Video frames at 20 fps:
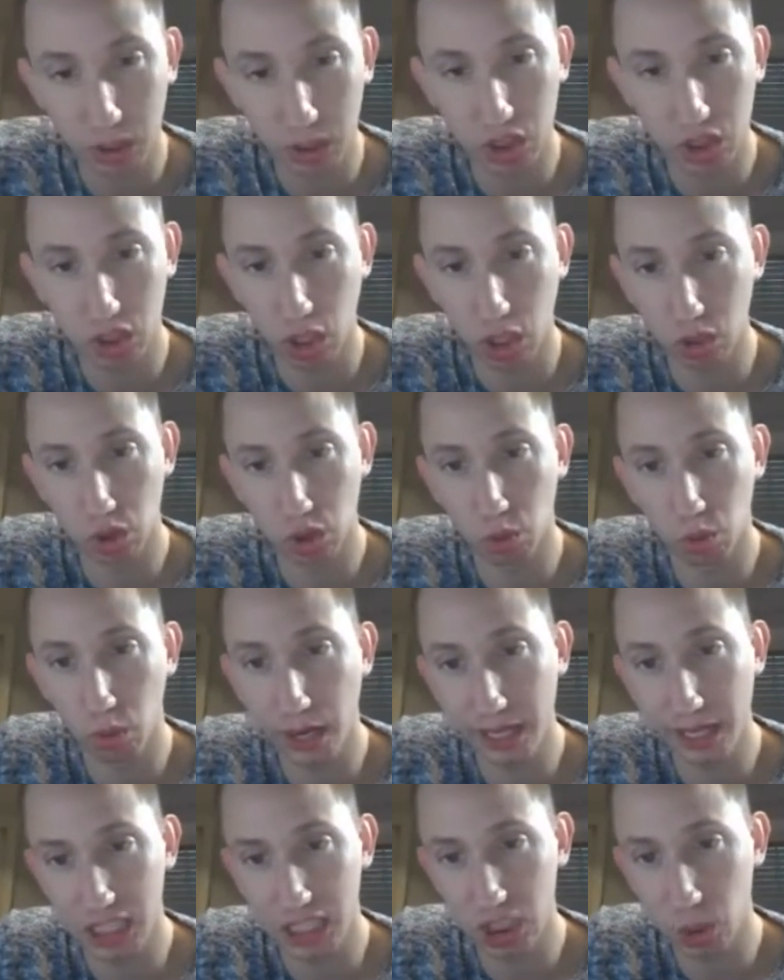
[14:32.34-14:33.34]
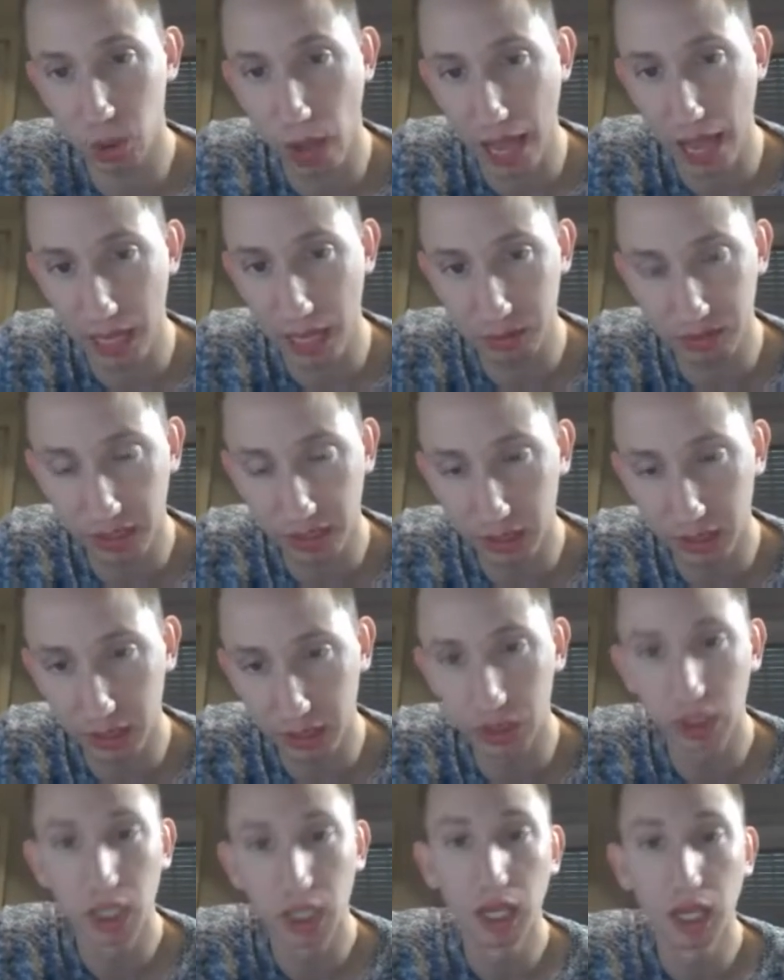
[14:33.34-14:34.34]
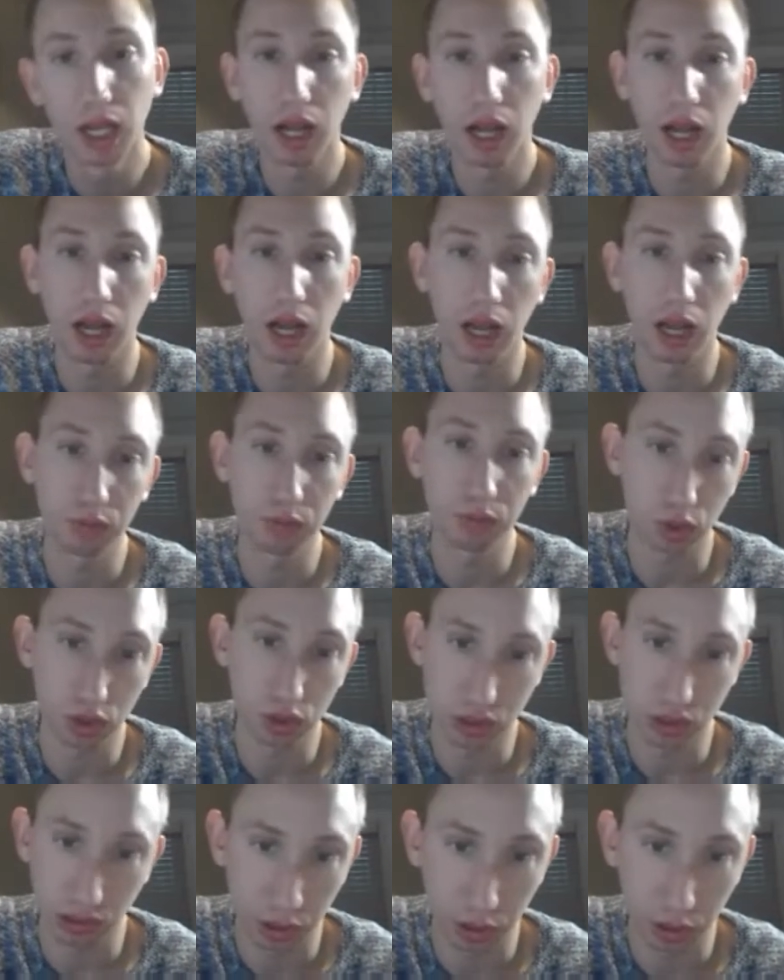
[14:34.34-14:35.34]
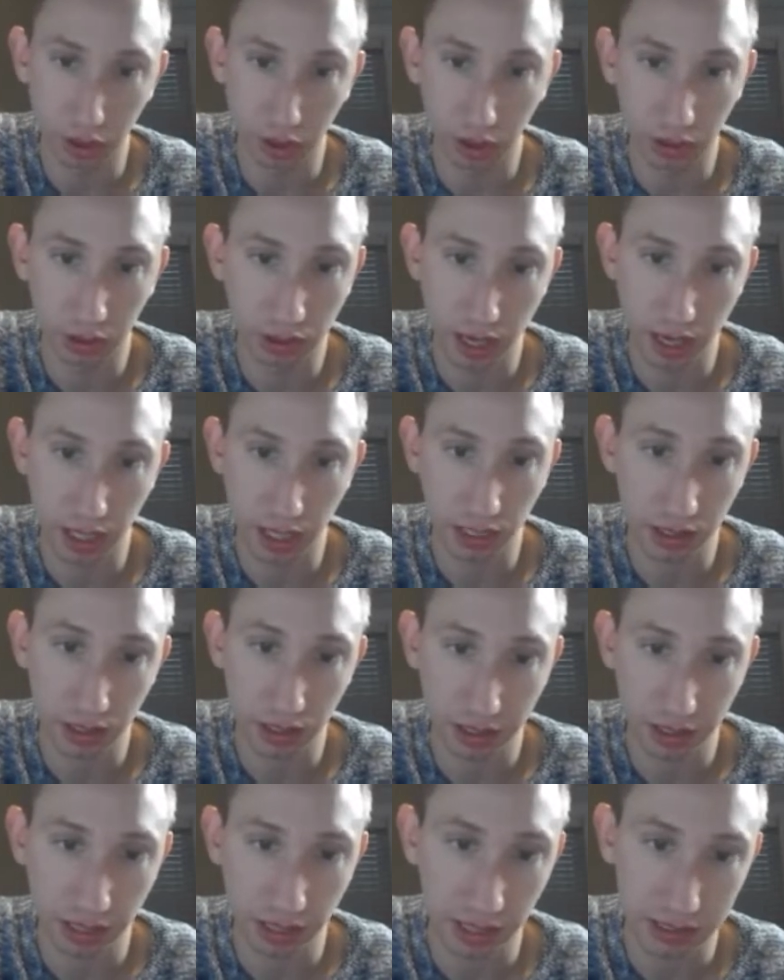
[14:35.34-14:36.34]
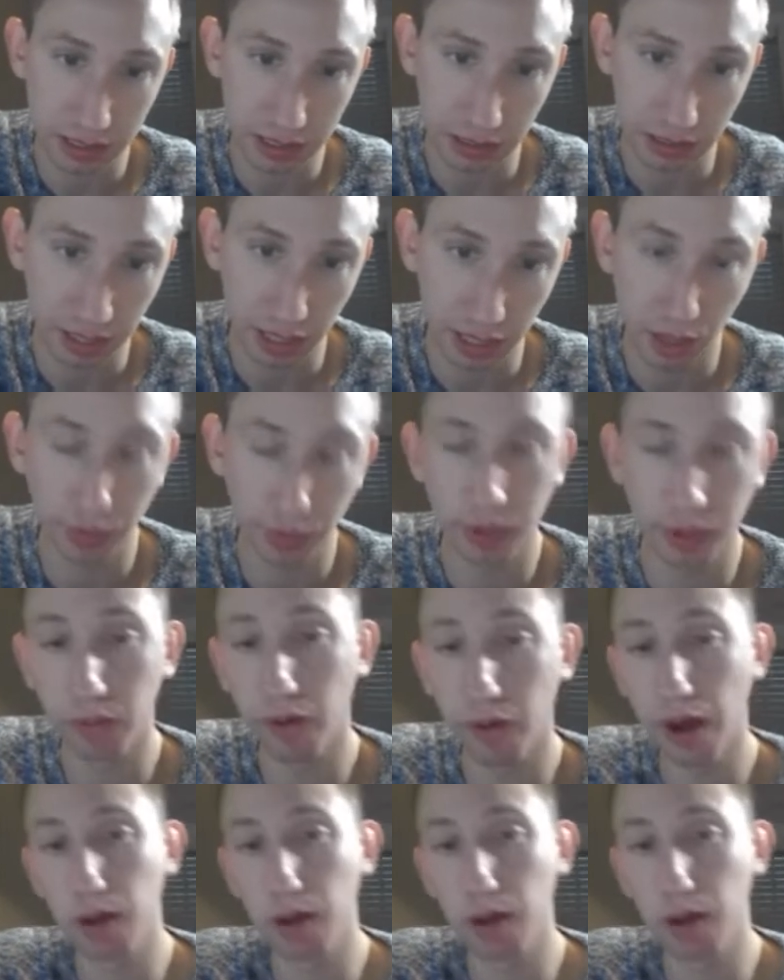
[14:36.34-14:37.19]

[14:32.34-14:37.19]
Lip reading: is also right next to Adams Village. So it's literally the next little area right